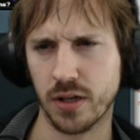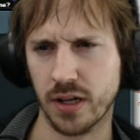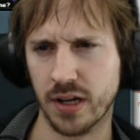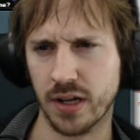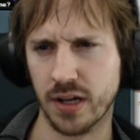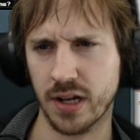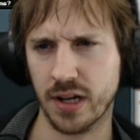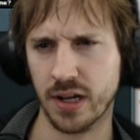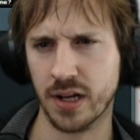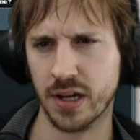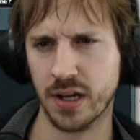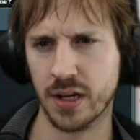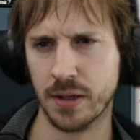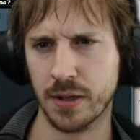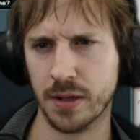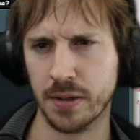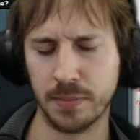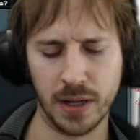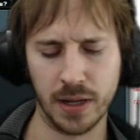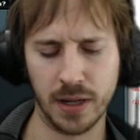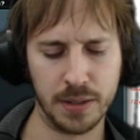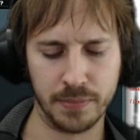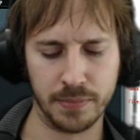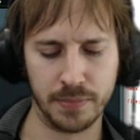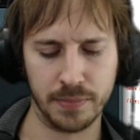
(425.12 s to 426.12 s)
Uh,
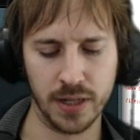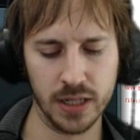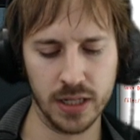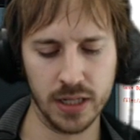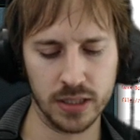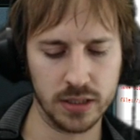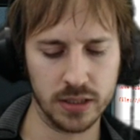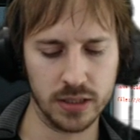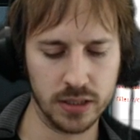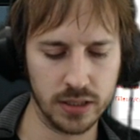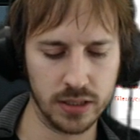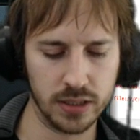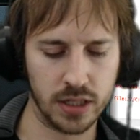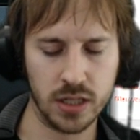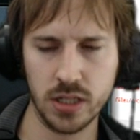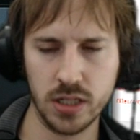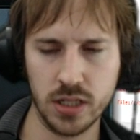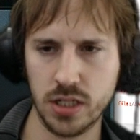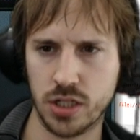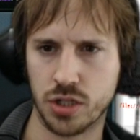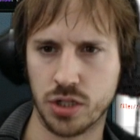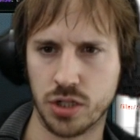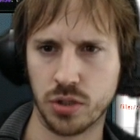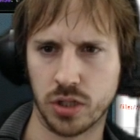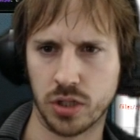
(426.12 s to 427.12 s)
my mill
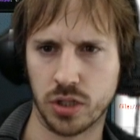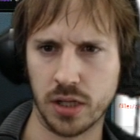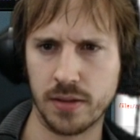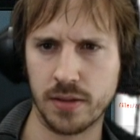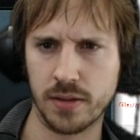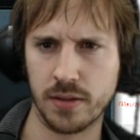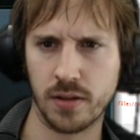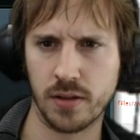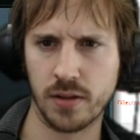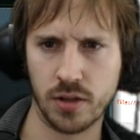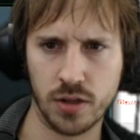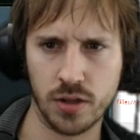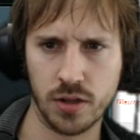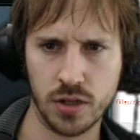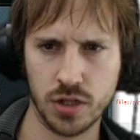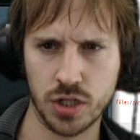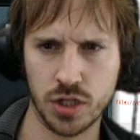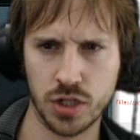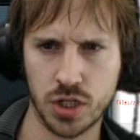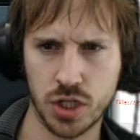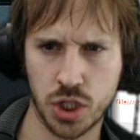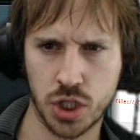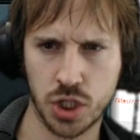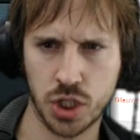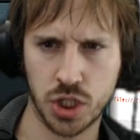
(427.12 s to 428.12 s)
is you can
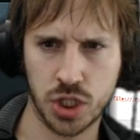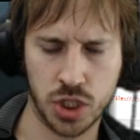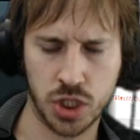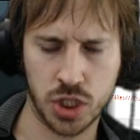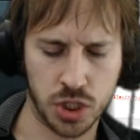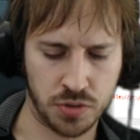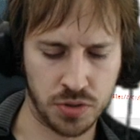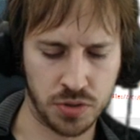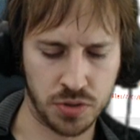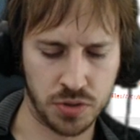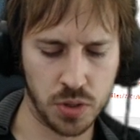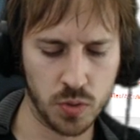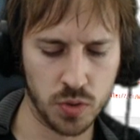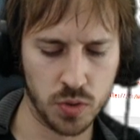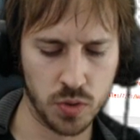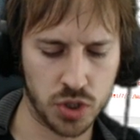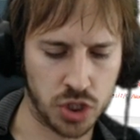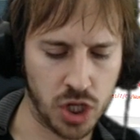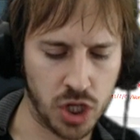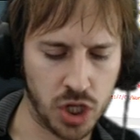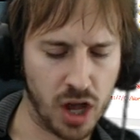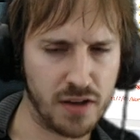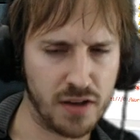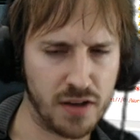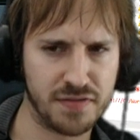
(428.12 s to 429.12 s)
throw
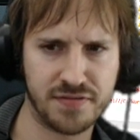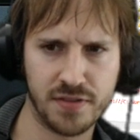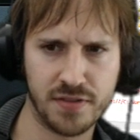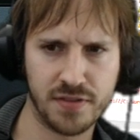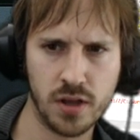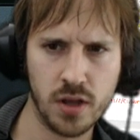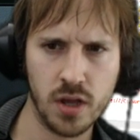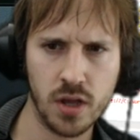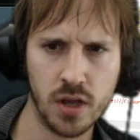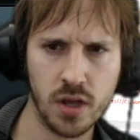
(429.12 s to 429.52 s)
stuff